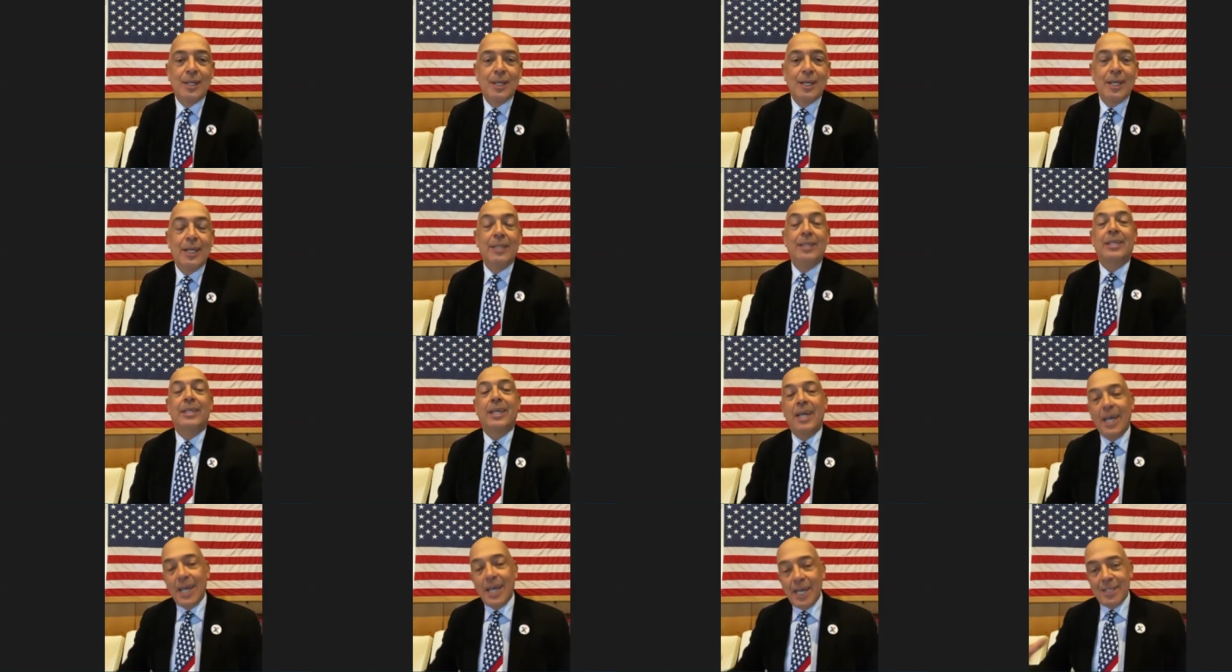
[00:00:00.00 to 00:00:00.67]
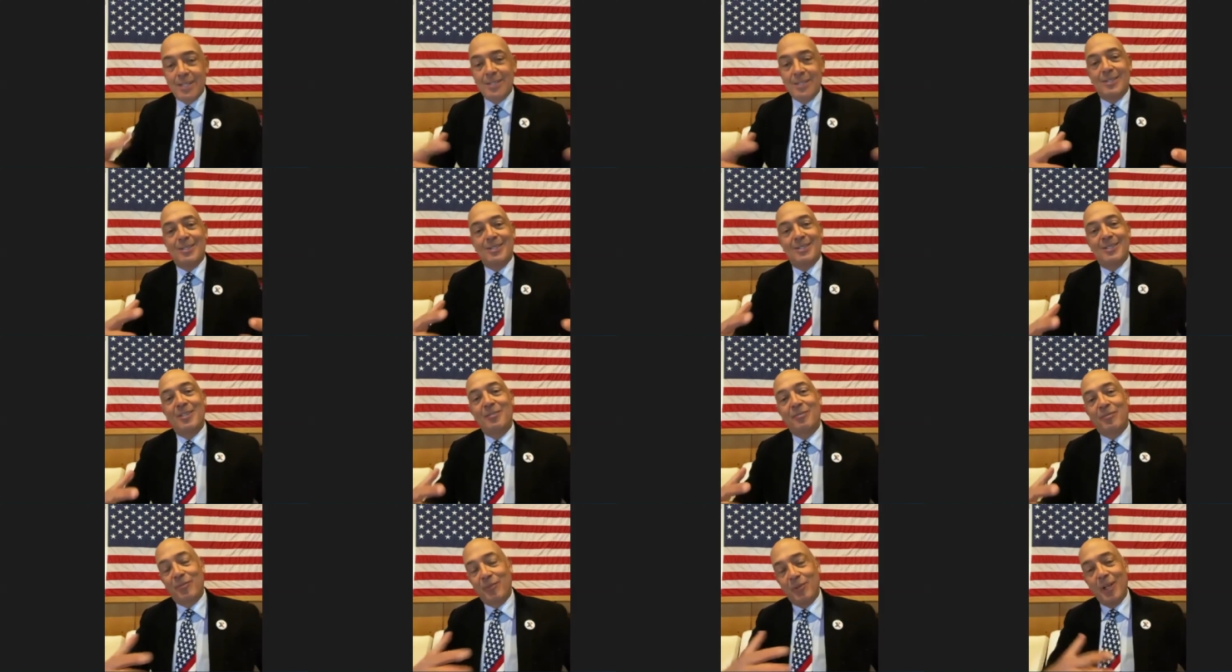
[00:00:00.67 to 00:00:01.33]
in case
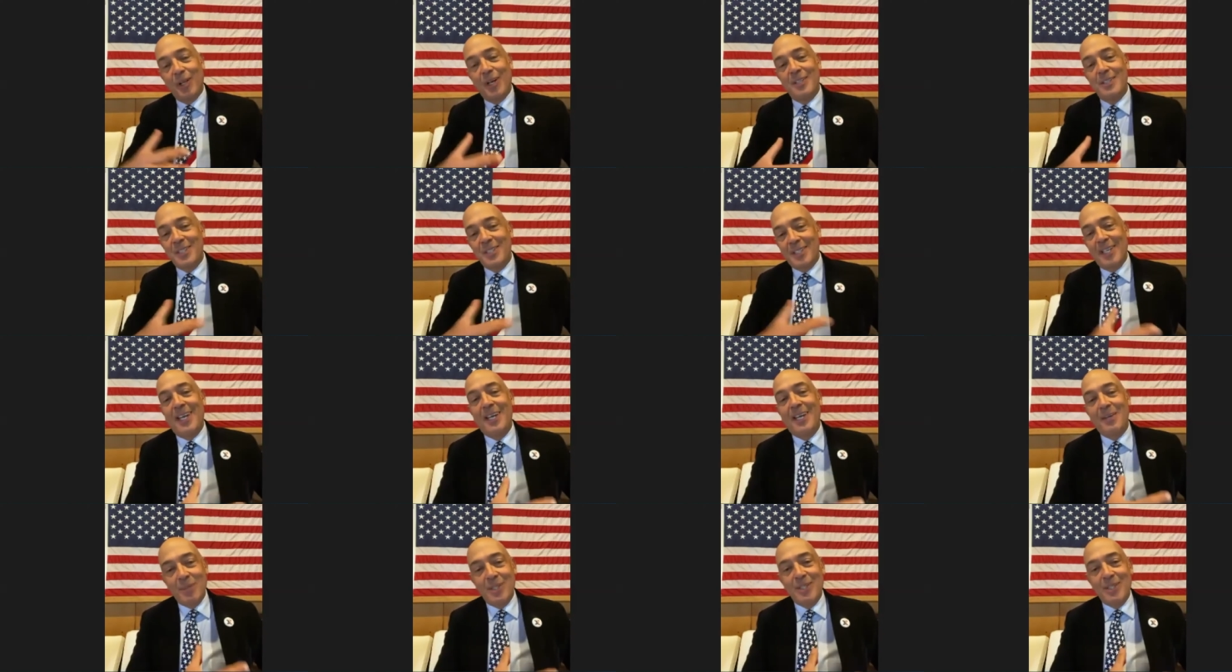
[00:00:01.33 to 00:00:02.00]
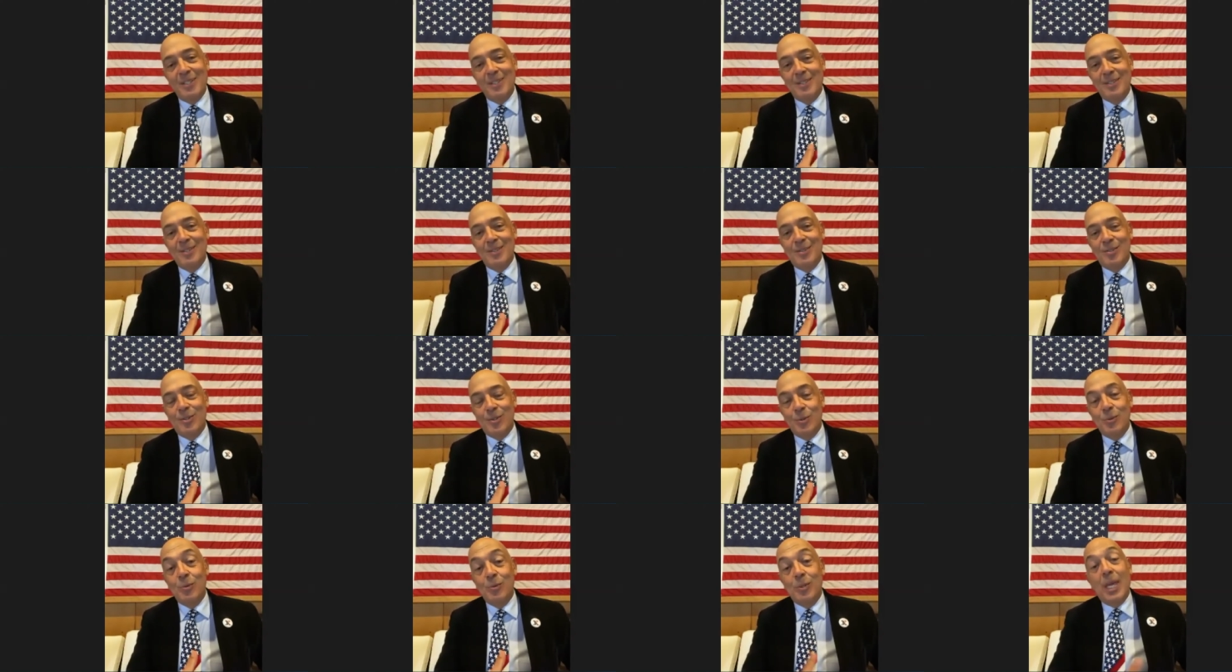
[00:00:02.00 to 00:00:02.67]
the flood came in
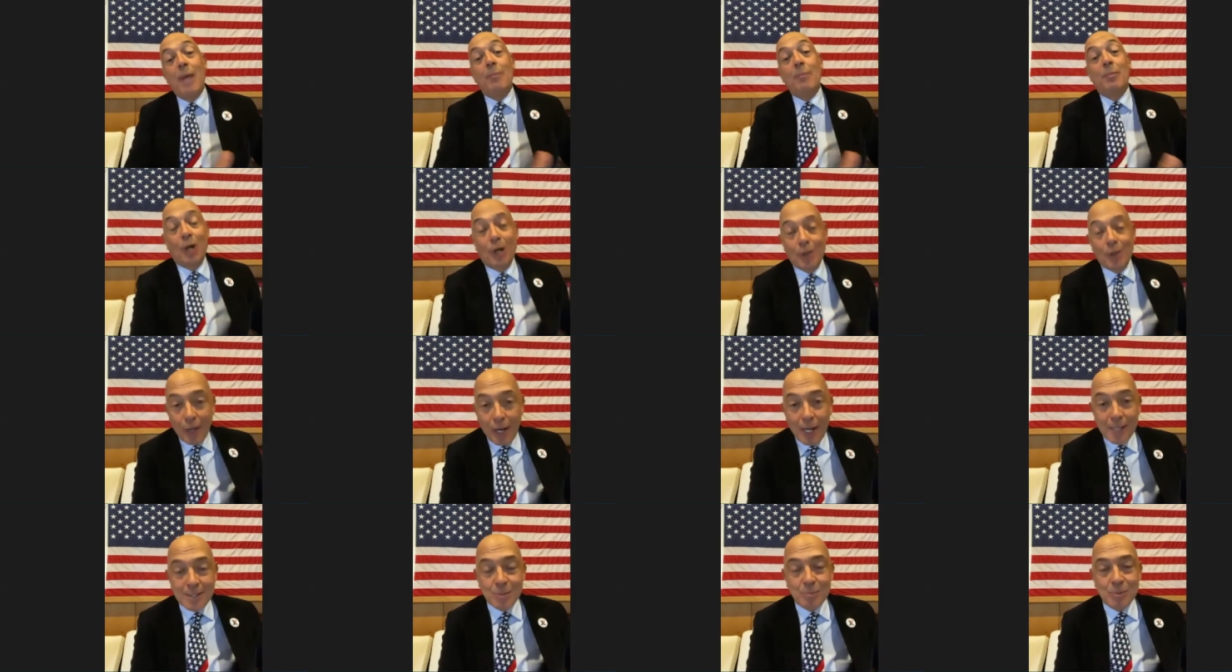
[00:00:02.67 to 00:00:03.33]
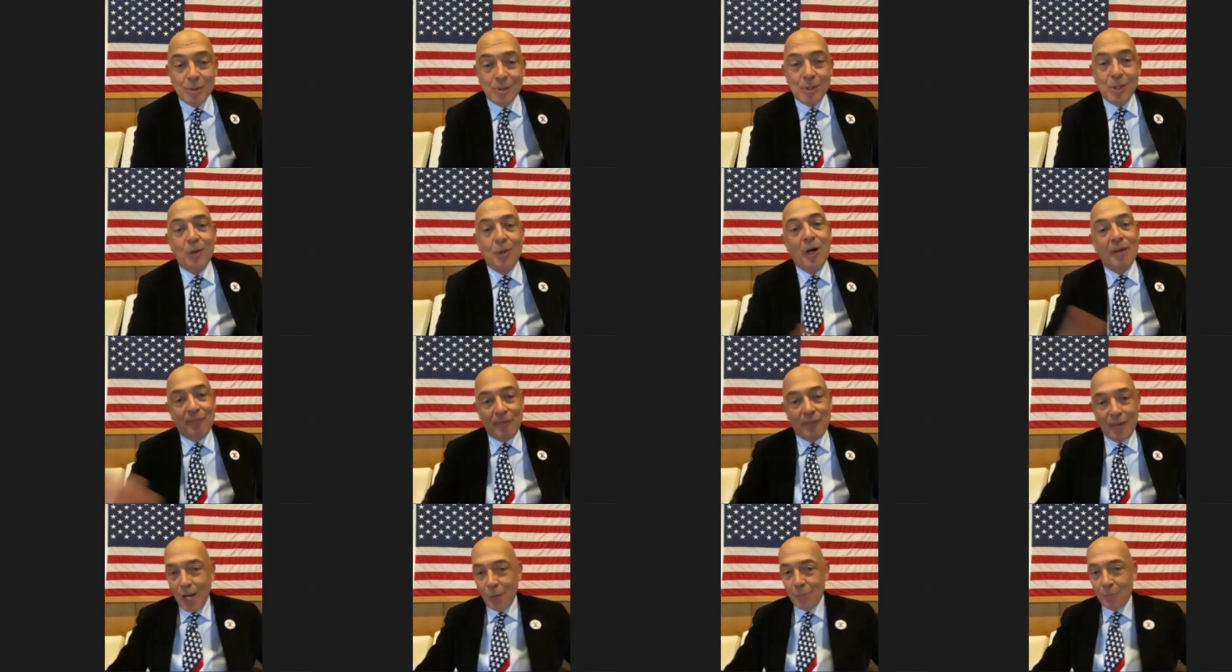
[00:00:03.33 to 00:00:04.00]
to cape cod hospital
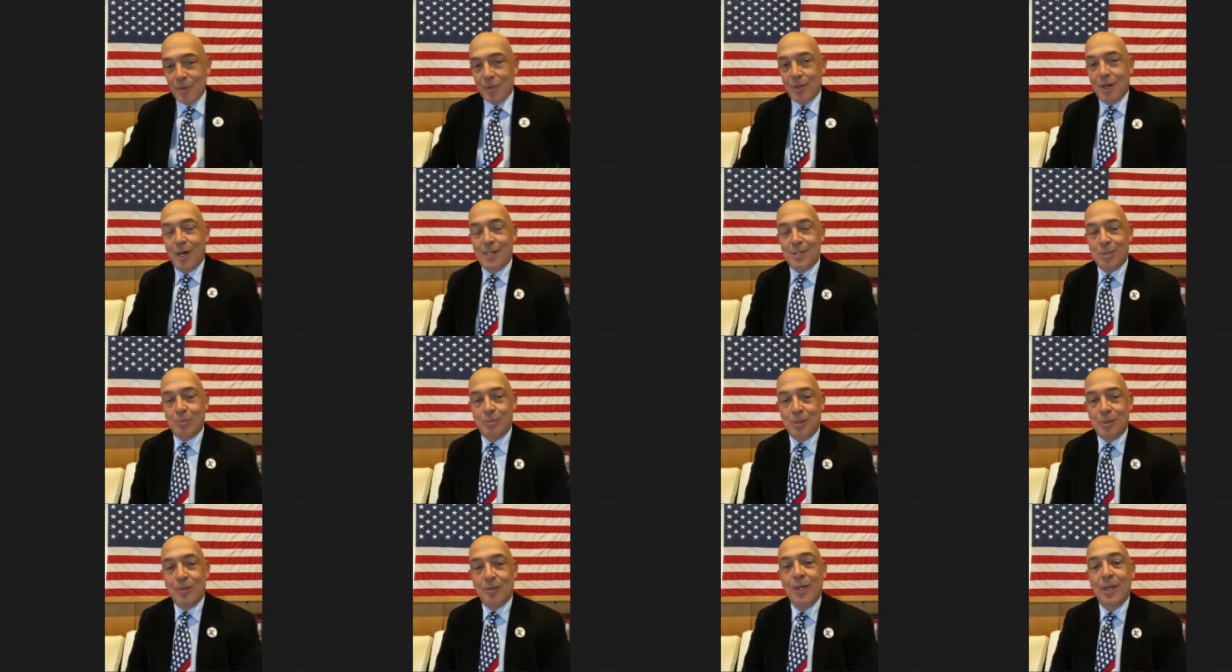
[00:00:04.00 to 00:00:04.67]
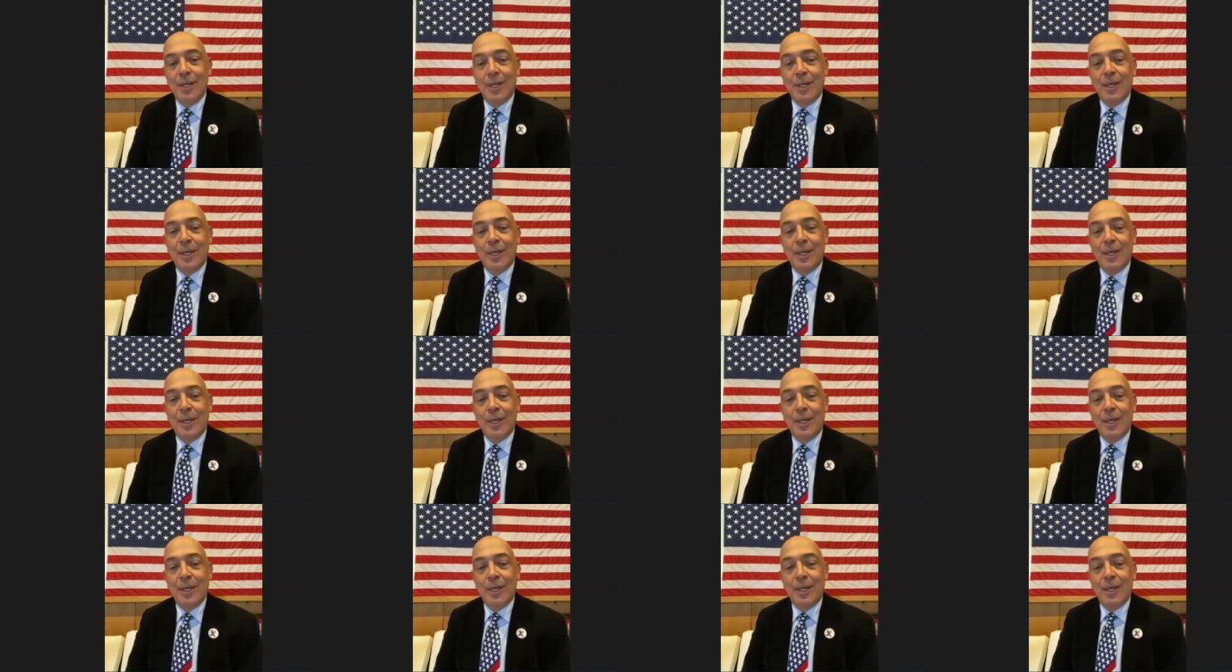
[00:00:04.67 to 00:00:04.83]
or falmouth hospital